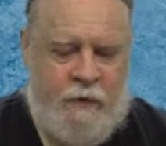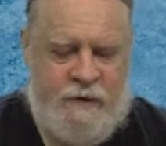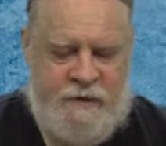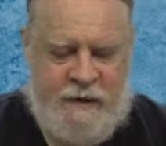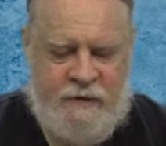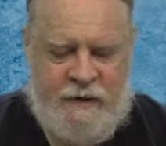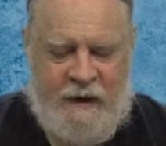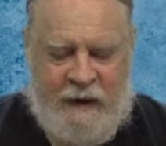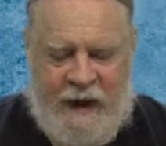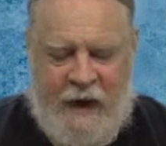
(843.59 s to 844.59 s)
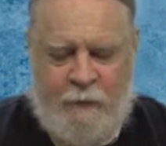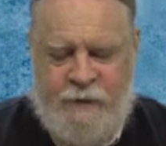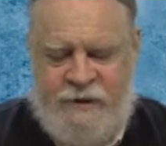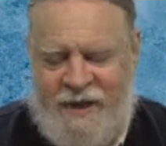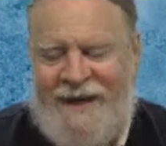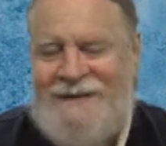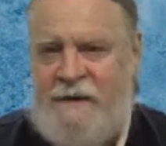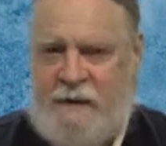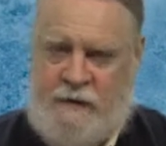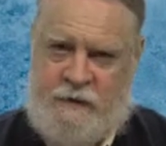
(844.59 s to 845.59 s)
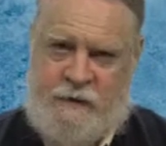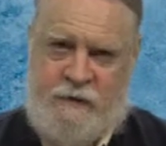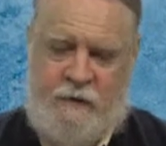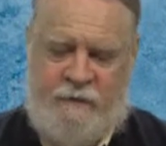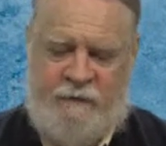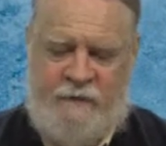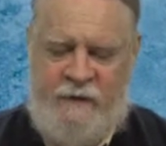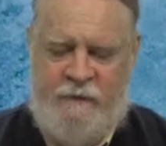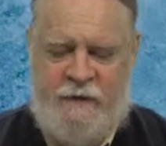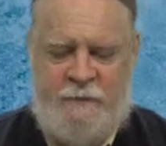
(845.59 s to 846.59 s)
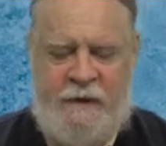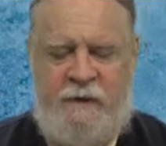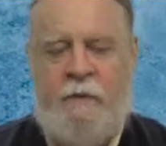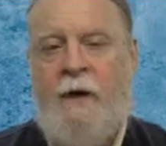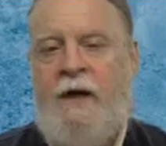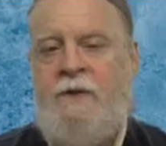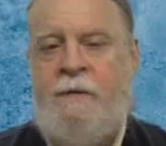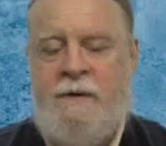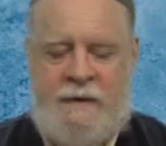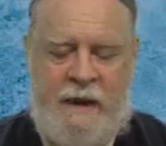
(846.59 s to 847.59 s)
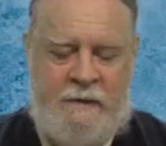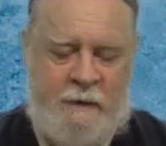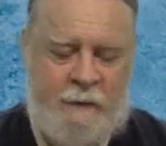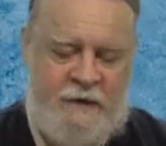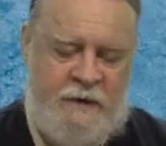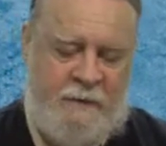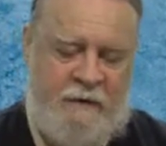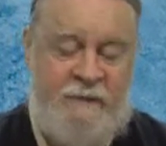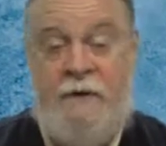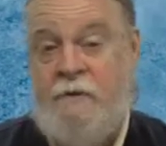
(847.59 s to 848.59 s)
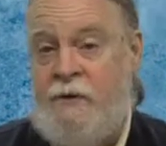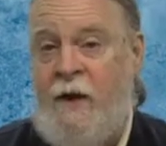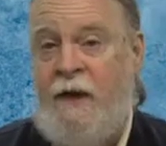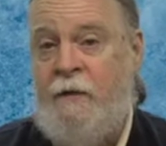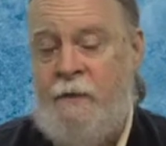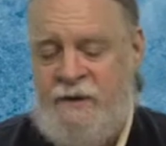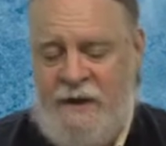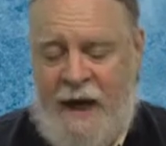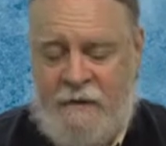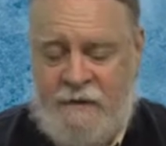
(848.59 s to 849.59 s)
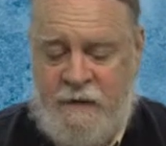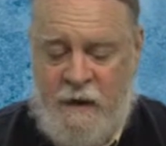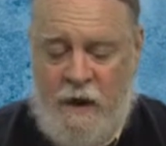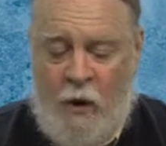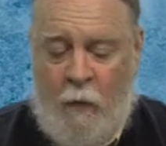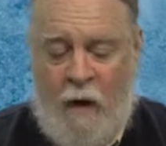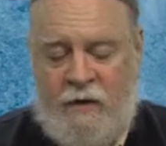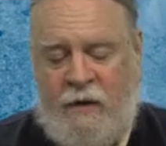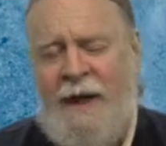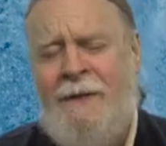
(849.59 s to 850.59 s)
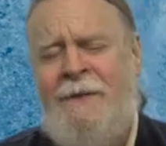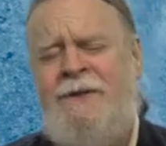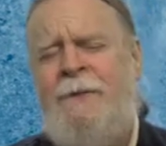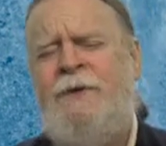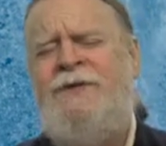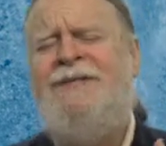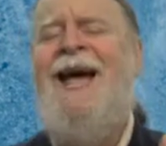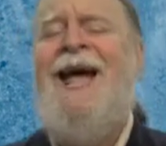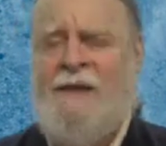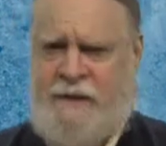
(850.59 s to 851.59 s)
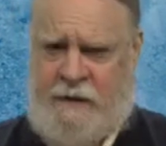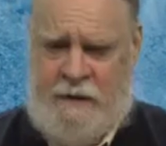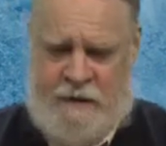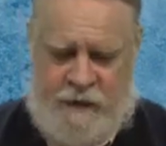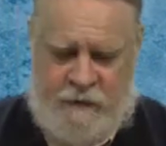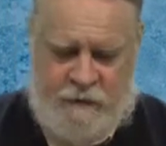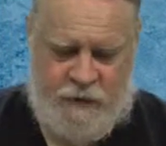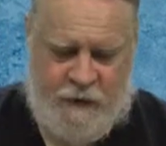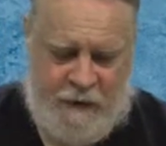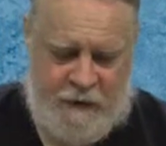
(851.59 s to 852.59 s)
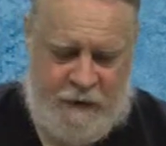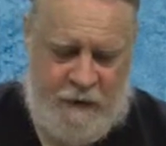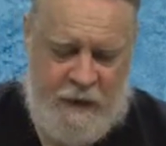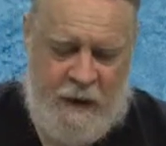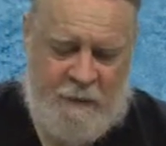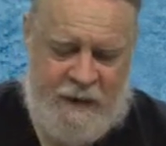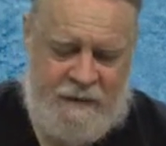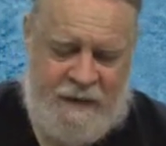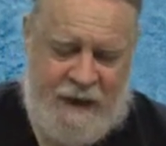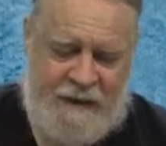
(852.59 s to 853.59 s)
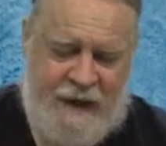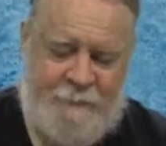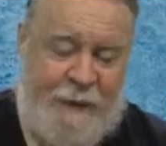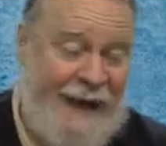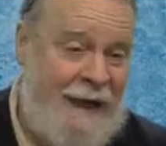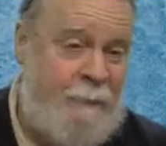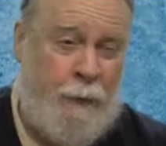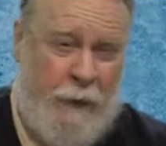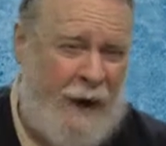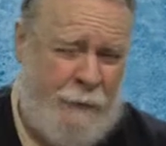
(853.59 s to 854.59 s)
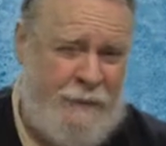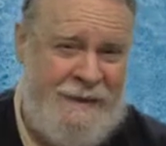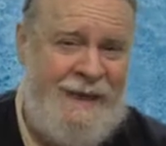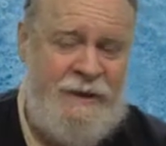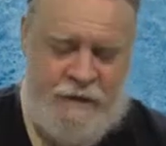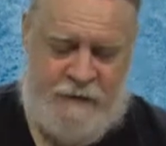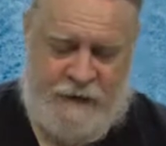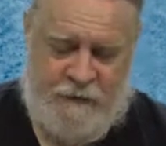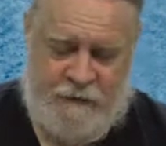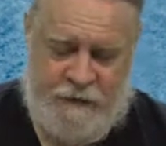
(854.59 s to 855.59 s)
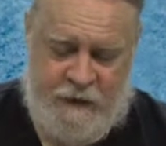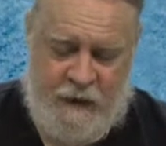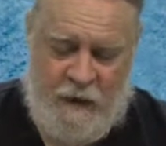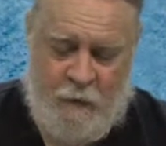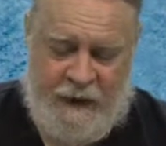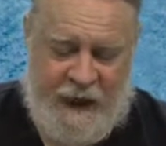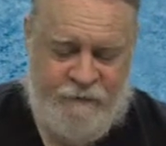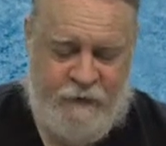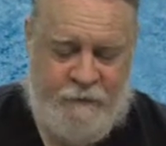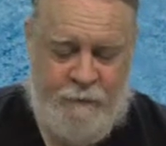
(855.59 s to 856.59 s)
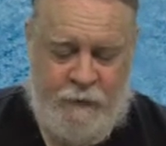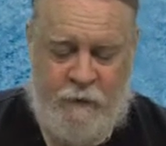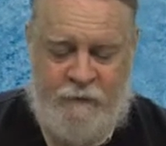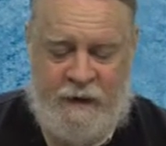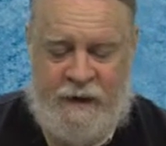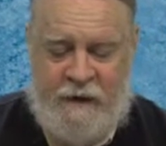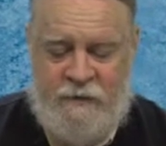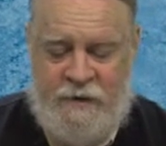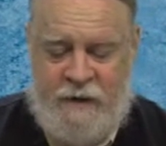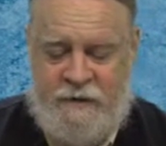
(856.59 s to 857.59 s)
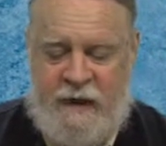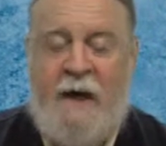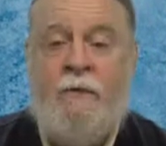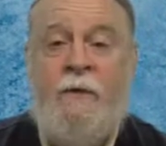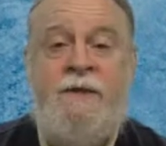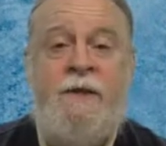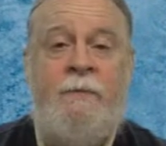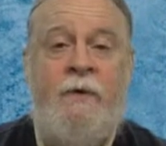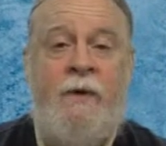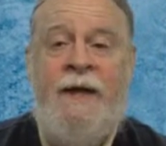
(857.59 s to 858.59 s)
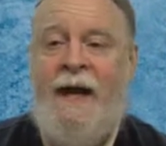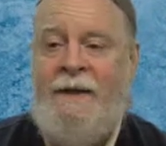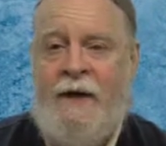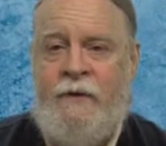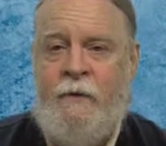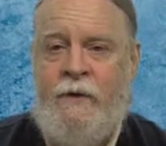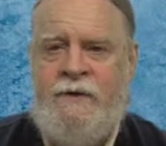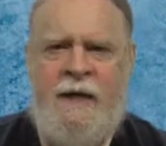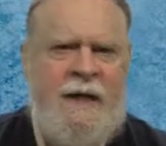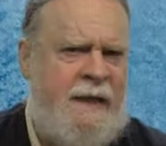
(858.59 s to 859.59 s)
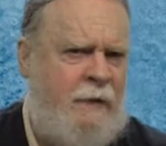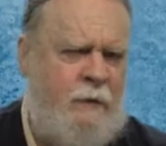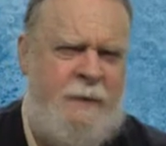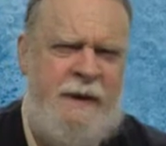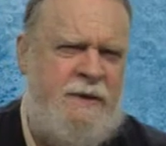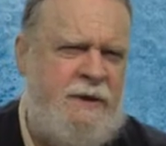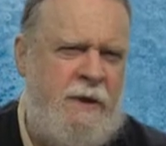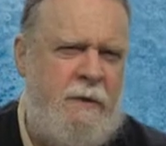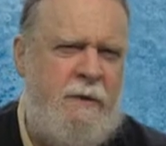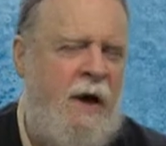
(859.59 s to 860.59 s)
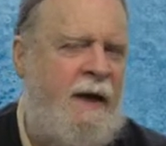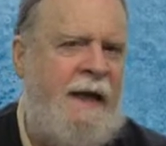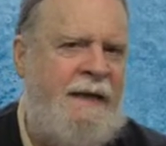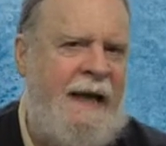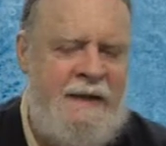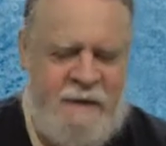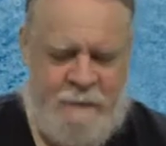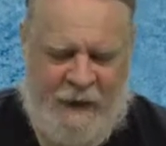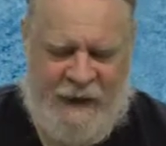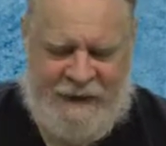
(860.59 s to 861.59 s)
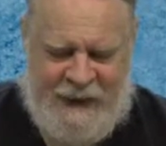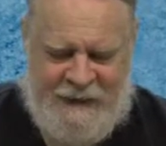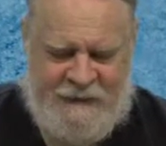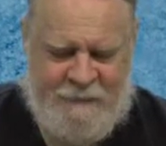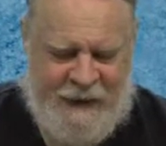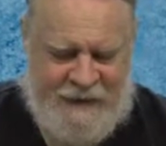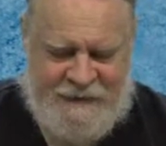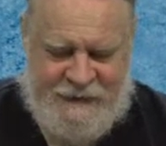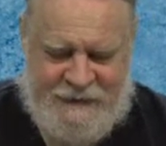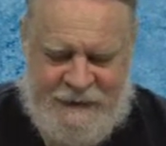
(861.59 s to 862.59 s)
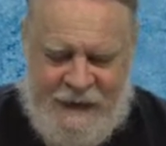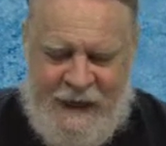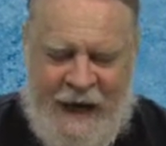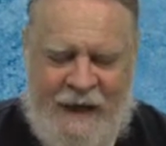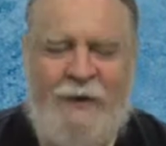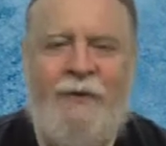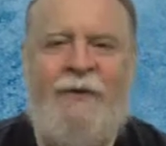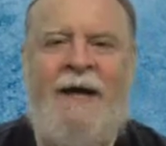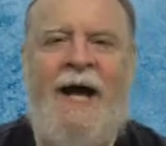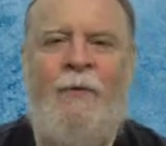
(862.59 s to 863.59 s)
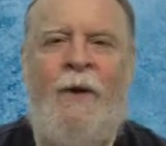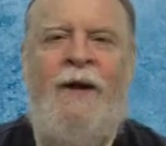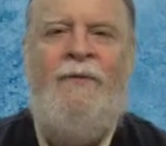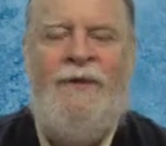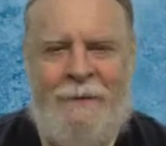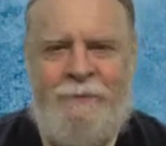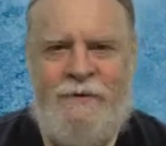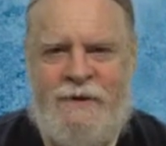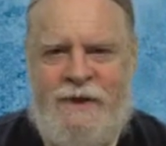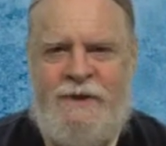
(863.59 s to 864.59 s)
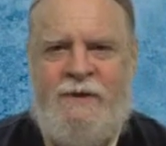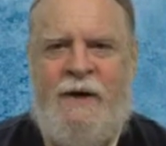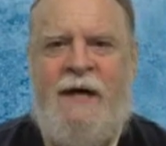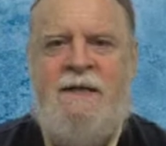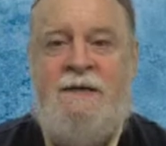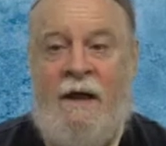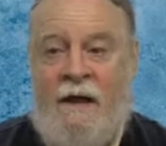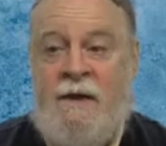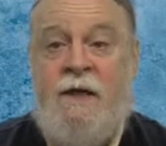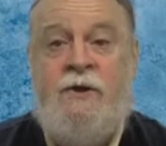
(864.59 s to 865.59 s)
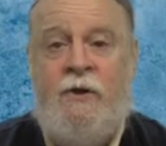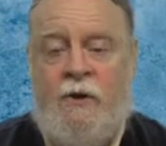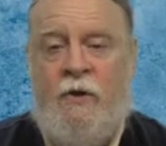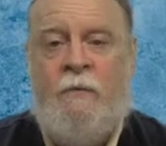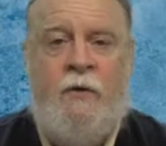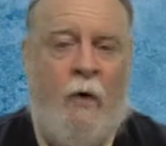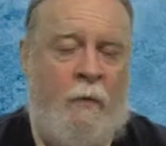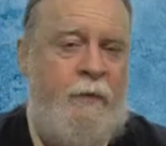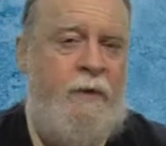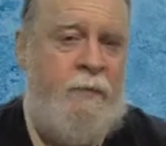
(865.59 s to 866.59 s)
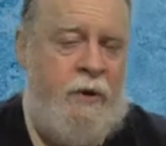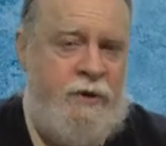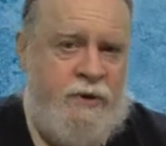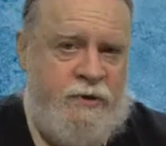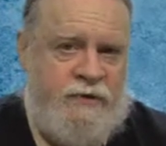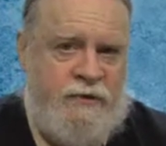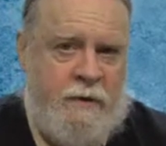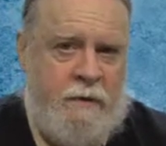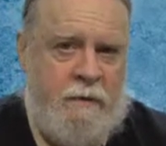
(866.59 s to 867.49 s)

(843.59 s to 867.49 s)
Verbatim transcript: would essentially allow precisely the sort of fee for speed arrangements that the principle of net neutrality rejects, while claiming to protect net neutrality by saying that paid prioritization deals would have to be proved that they are just and reasonable. In other words, they would be considered on a case by case basis and look at how well that procedure has done to curb corporate mergers.